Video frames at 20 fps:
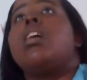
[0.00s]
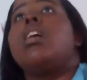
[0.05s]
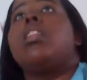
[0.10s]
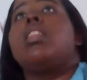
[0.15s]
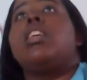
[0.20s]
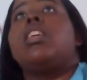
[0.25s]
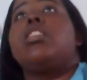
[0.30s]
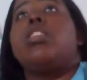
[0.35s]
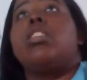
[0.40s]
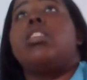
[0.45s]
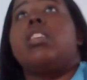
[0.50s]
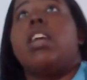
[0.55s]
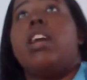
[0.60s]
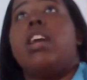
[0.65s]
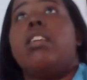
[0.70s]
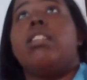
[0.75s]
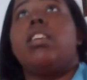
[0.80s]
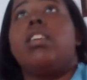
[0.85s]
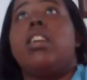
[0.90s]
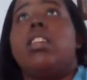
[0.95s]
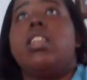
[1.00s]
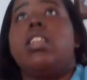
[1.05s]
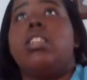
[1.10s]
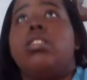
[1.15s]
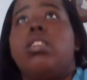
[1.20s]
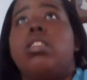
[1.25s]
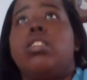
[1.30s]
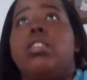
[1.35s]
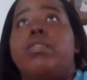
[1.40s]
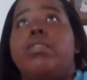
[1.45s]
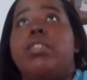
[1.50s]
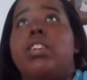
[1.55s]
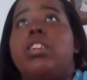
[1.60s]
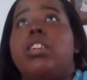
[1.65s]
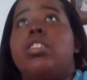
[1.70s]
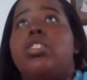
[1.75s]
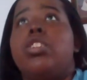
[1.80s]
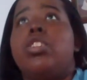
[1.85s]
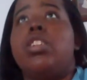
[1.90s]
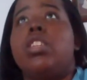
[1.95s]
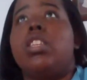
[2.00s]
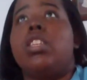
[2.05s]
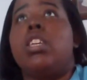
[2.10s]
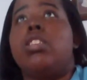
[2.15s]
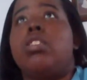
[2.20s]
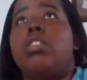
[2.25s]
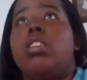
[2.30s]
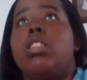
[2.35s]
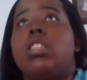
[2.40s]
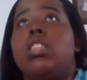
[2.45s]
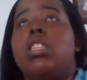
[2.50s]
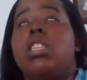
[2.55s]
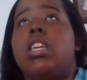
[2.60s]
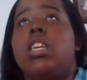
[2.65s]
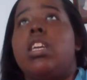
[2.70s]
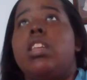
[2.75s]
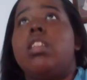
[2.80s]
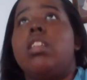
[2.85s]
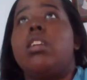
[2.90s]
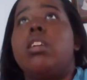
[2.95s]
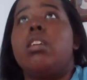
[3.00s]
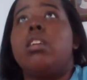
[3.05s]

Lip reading: They talk to Erica, they talk to Rich, they talk to Sin,